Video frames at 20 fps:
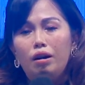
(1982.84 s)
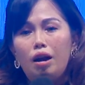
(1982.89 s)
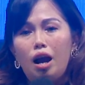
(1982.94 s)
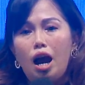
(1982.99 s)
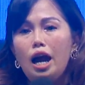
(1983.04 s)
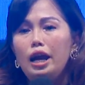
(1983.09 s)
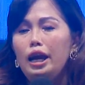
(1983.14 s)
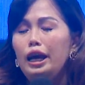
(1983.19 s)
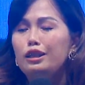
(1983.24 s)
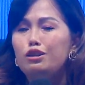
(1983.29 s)

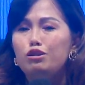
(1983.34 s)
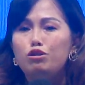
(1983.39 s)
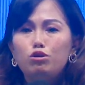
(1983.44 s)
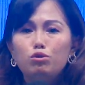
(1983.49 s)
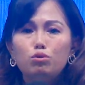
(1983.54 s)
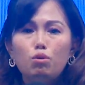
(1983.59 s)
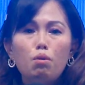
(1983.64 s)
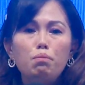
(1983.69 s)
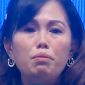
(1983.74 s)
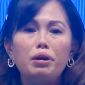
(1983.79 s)
I had
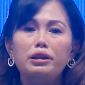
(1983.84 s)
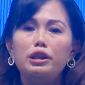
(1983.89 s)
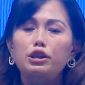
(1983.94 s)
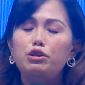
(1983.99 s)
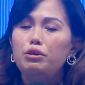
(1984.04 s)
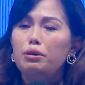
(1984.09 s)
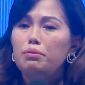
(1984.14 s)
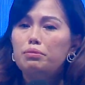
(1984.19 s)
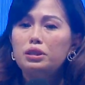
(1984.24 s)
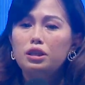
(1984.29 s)
so many
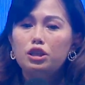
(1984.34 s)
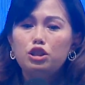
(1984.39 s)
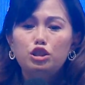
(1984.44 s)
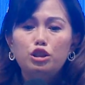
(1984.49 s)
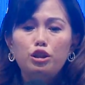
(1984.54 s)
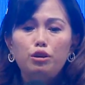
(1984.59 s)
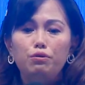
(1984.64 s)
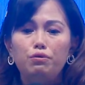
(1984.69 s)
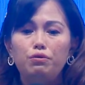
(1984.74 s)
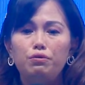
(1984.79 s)
dreams
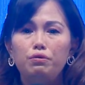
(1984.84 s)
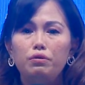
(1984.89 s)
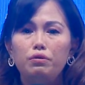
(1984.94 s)
achieved